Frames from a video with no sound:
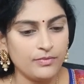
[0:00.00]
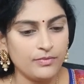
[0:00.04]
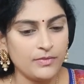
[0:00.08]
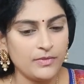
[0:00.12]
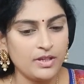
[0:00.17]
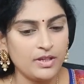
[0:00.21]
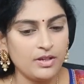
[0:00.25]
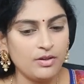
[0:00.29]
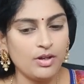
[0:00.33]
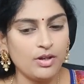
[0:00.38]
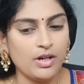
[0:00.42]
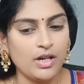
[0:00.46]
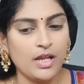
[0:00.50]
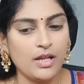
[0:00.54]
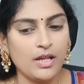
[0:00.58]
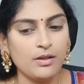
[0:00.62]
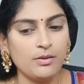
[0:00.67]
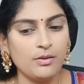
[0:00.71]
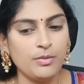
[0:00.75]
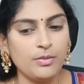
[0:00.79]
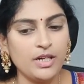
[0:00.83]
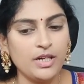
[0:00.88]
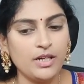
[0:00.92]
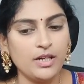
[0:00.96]
Your
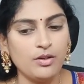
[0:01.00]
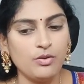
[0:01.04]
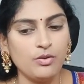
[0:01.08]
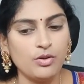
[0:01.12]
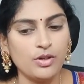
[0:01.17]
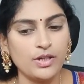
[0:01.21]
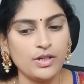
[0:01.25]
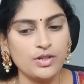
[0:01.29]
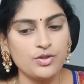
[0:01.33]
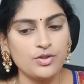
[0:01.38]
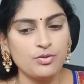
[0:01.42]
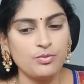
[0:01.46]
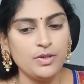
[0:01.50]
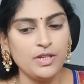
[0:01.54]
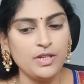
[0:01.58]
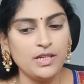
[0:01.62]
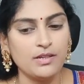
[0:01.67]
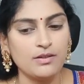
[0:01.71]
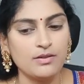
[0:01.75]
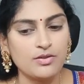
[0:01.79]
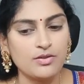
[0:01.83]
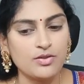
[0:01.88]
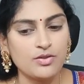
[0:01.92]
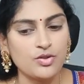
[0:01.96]
library going to be
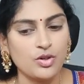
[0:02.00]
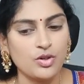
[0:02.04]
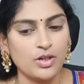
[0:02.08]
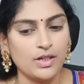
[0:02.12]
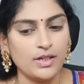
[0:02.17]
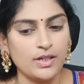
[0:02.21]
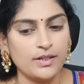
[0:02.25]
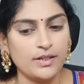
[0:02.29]
installed.